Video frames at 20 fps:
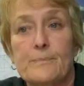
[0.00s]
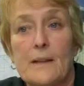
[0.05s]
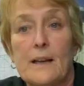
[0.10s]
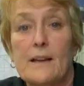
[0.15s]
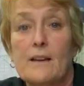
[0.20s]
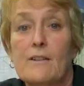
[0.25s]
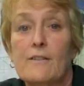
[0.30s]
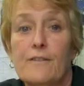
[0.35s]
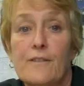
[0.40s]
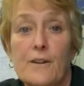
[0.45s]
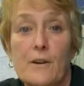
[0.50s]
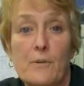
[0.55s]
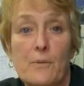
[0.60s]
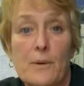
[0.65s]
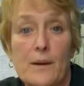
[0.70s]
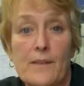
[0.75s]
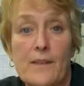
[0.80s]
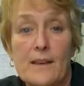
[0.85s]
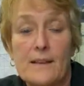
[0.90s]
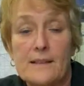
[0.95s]
interfere
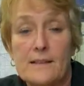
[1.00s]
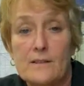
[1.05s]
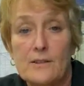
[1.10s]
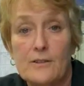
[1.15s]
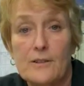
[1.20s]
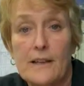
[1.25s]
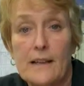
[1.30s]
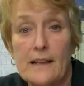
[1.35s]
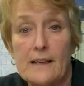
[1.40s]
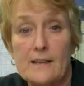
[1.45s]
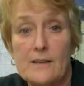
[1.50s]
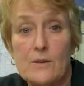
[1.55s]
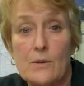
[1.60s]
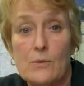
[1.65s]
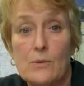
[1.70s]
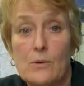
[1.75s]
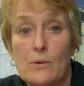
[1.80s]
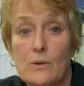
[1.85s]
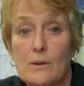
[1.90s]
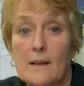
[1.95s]
with his learning at
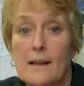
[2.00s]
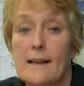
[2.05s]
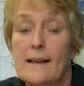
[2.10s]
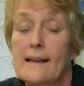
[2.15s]
school,